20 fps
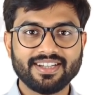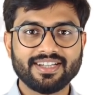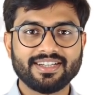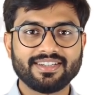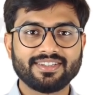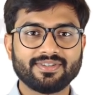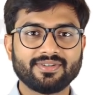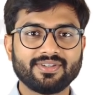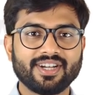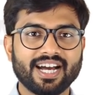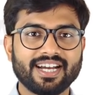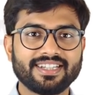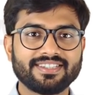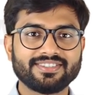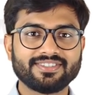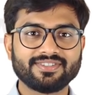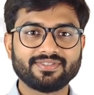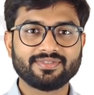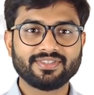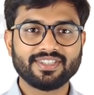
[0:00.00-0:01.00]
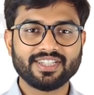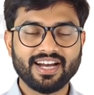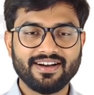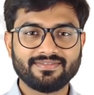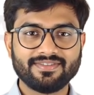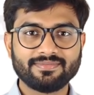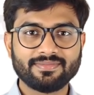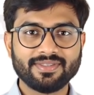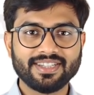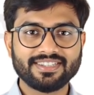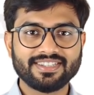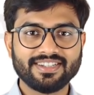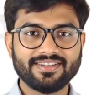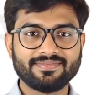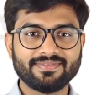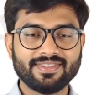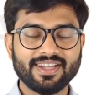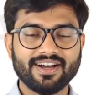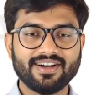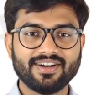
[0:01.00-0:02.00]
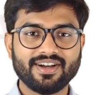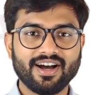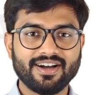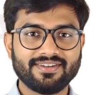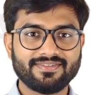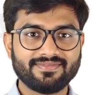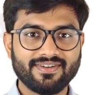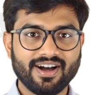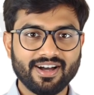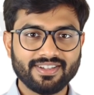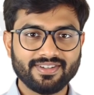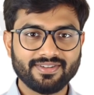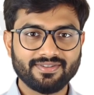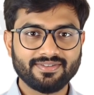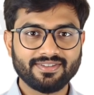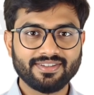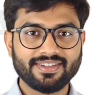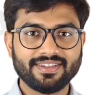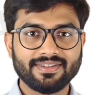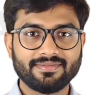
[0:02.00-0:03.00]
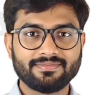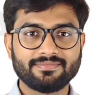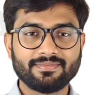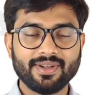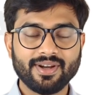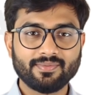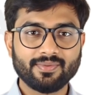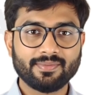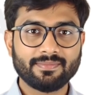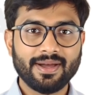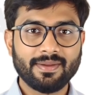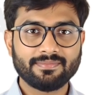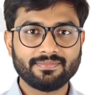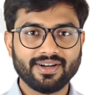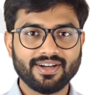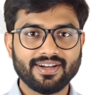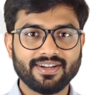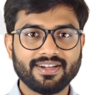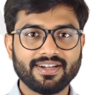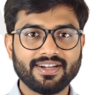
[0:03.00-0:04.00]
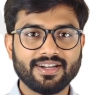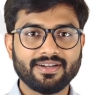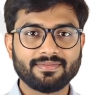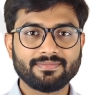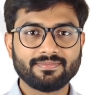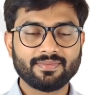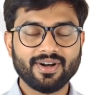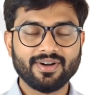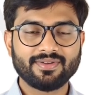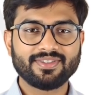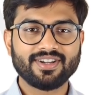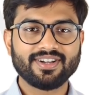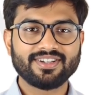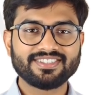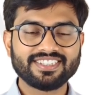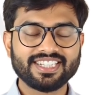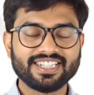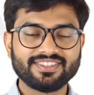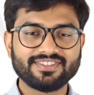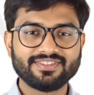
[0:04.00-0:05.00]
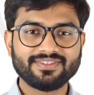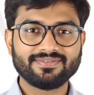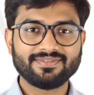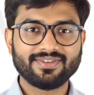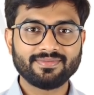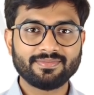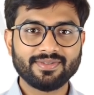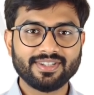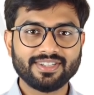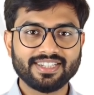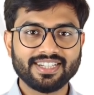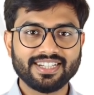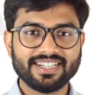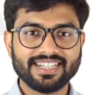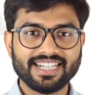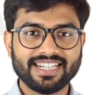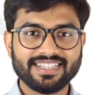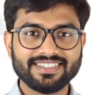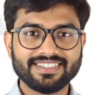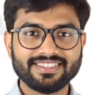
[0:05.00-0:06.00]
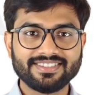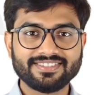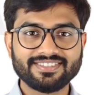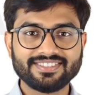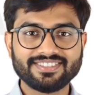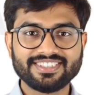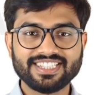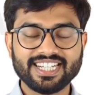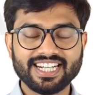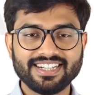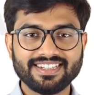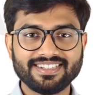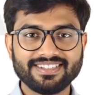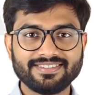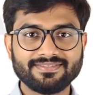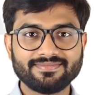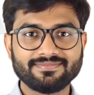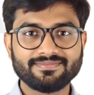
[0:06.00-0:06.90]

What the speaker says: You can't sue the government if they're not followed. But remember, both are essential for building an ideal society.